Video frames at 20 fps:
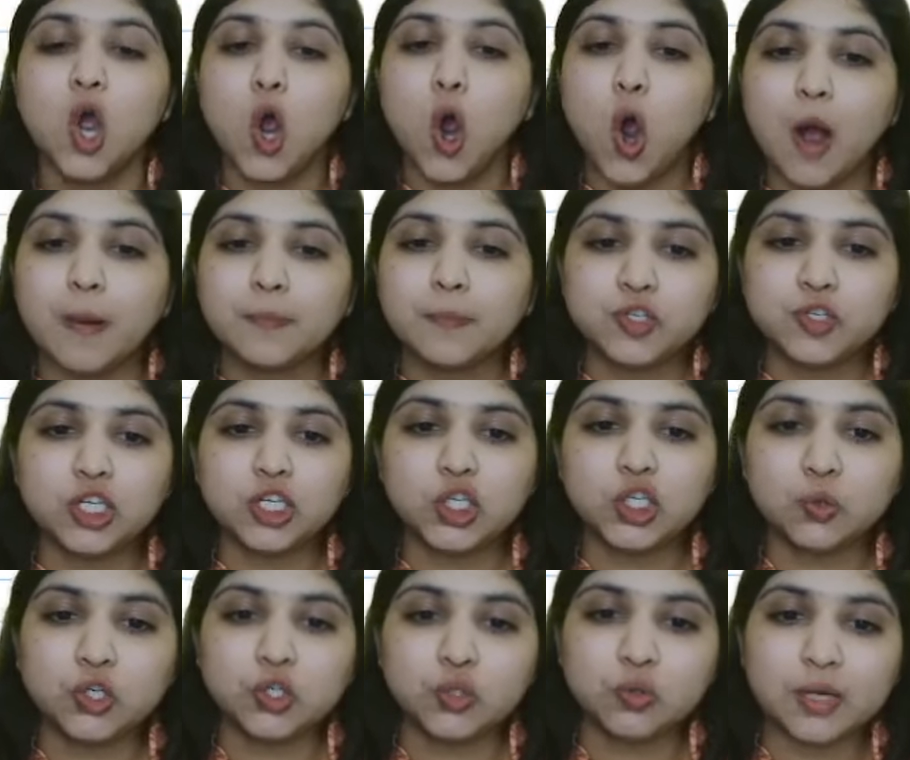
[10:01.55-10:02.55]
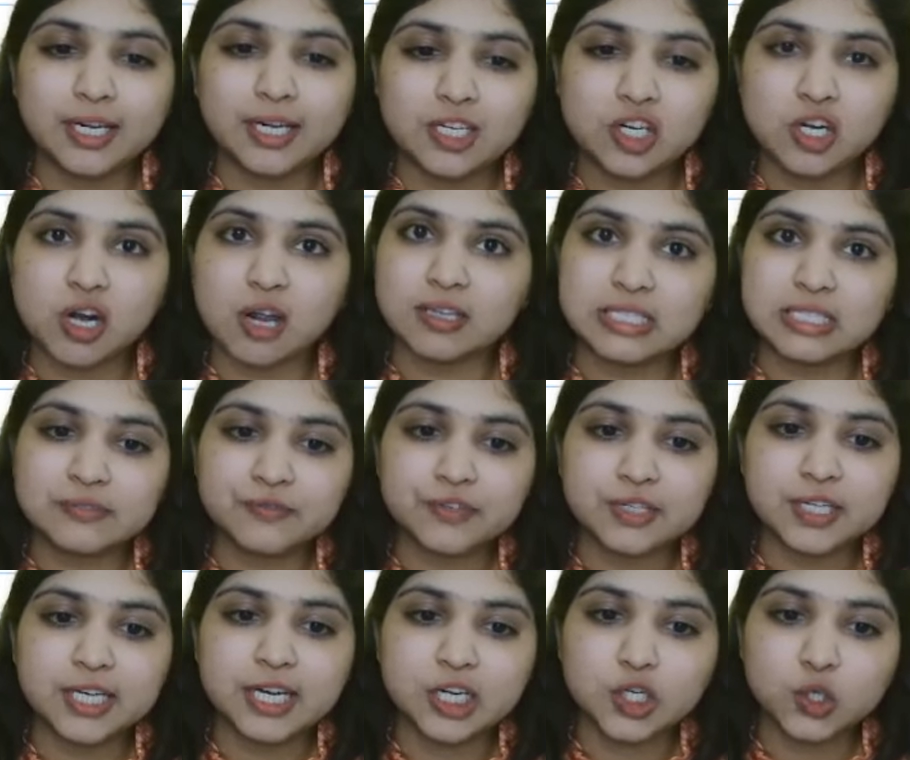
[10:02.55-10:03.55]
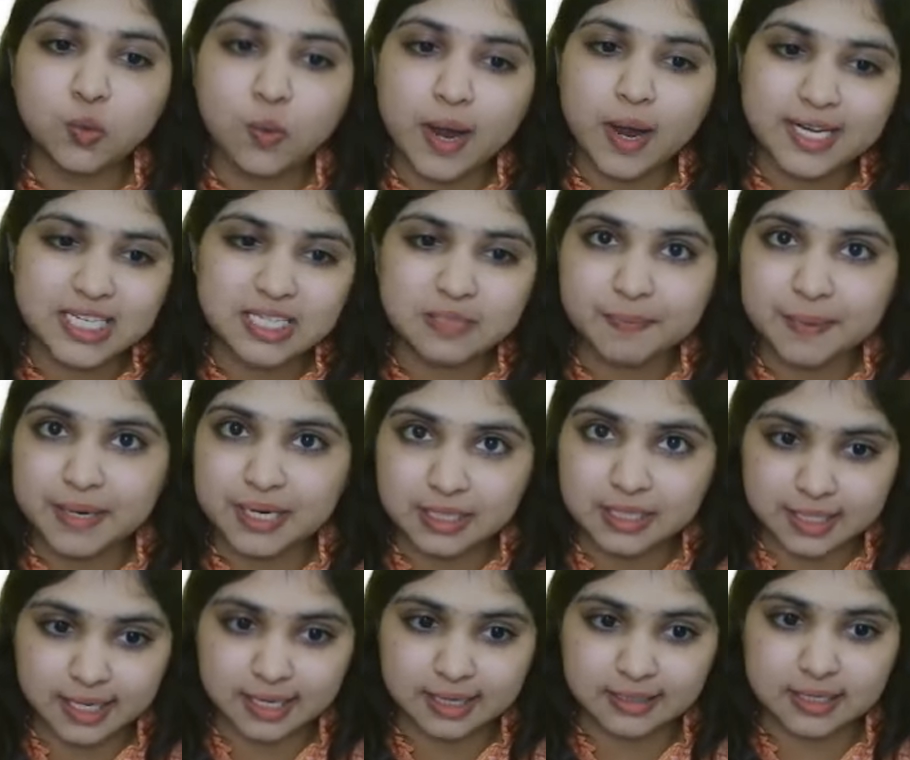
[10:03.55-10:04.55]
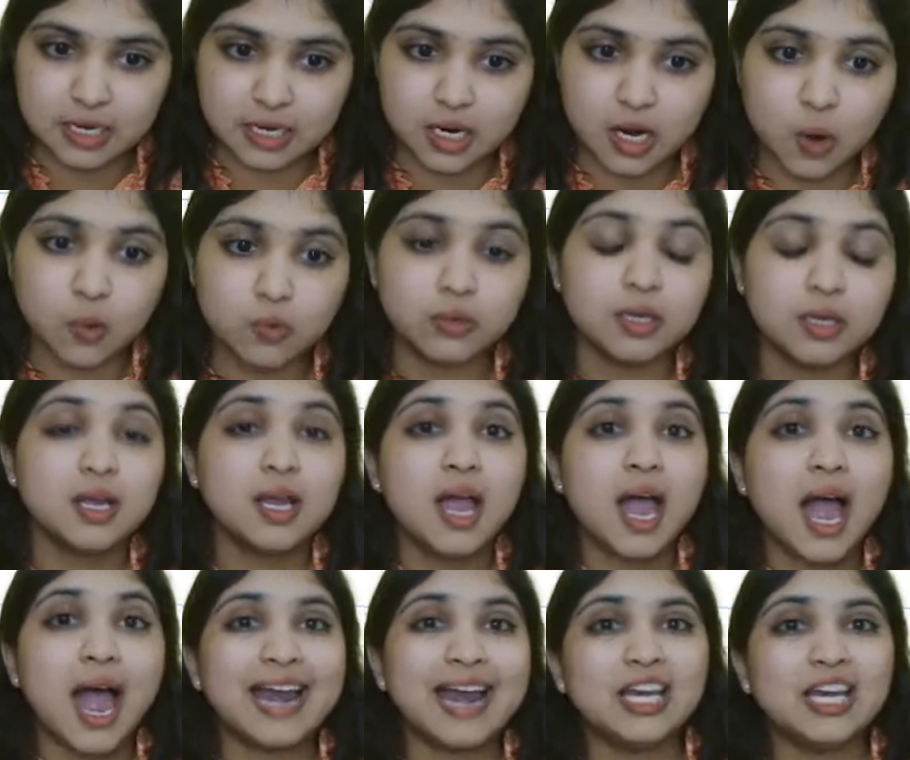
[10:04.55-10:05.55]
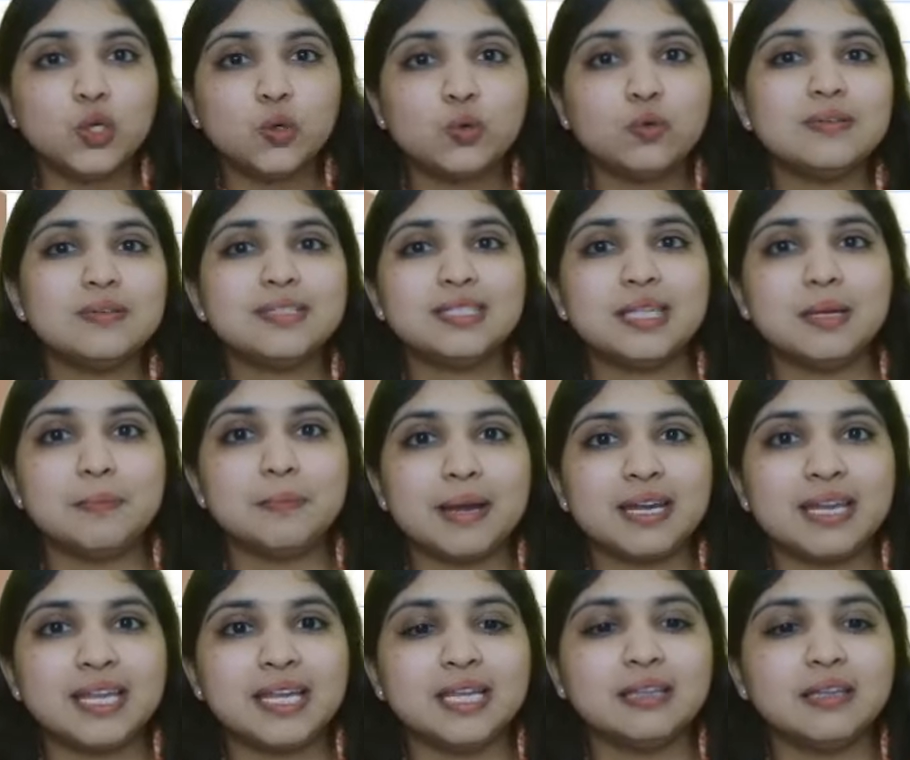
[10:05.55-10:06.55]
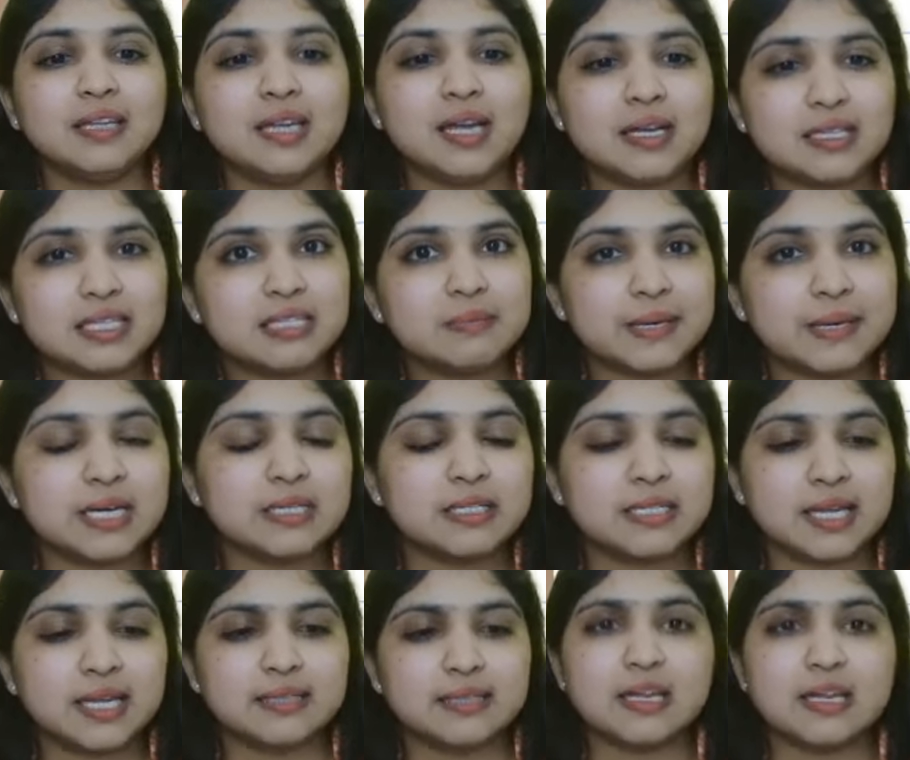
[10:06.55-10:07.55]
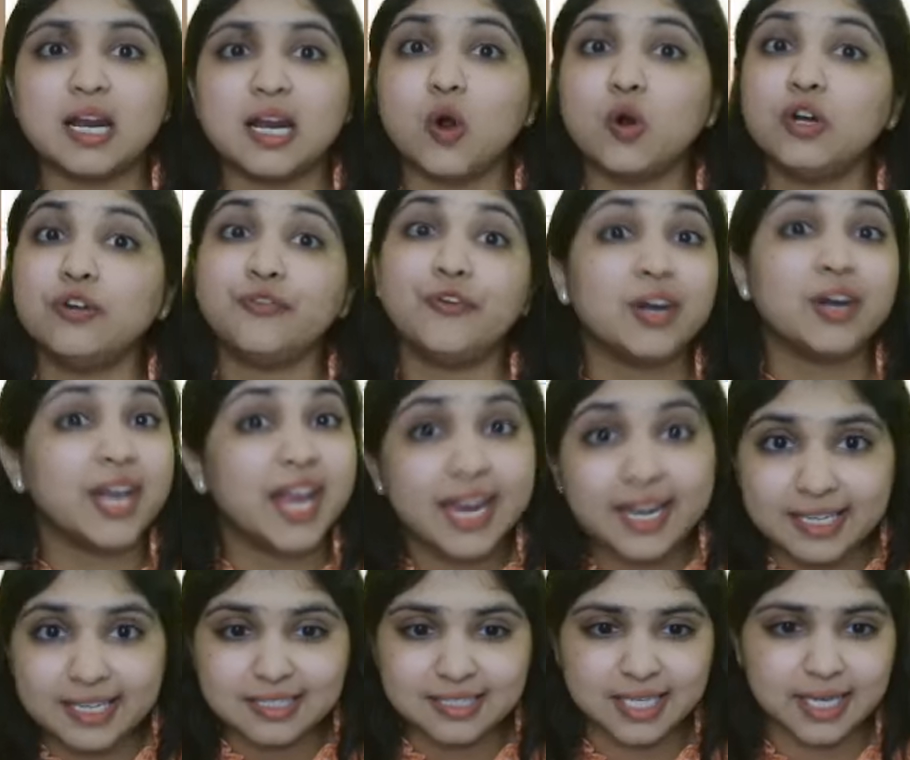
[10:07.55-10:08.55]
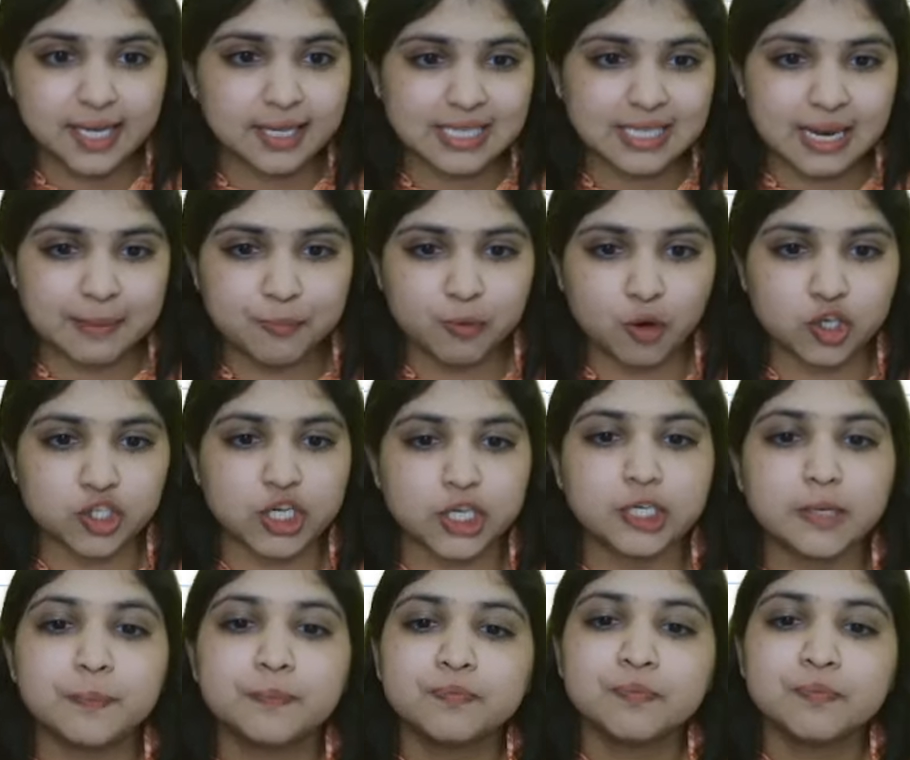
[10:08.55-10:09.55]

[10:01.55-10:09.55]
Option 2, you can transfer it into unspent CSR account and use the money in the unspent CSR account for any CSR project.